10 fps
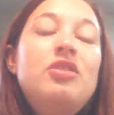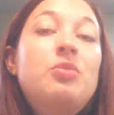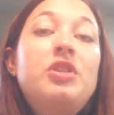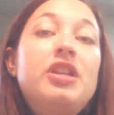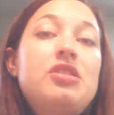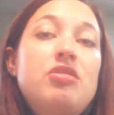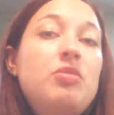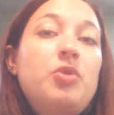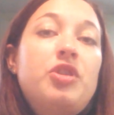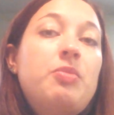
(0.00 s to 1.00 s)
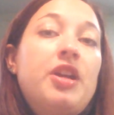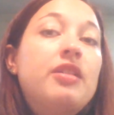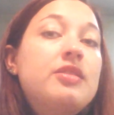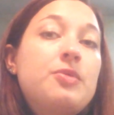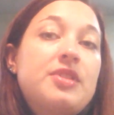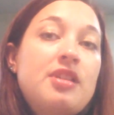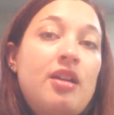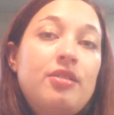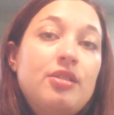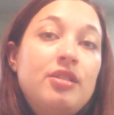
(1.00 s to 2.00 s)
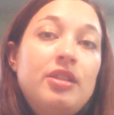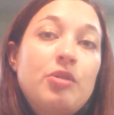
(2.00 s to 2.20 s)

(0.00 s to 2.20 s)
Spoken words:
the relationship with the parents was not good.